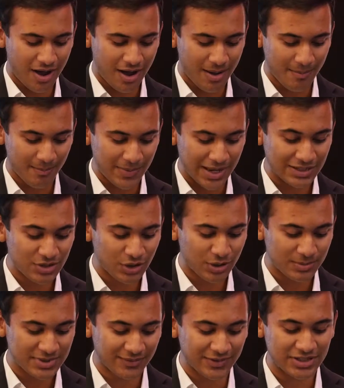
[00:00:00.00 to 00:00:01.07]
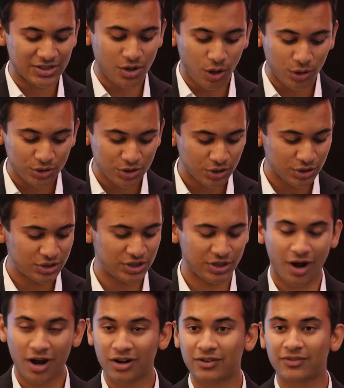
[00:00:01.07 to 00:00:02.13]
um, in terms of its culture,
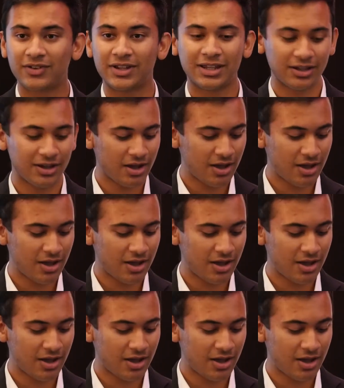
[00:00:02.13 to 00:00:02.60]
geography,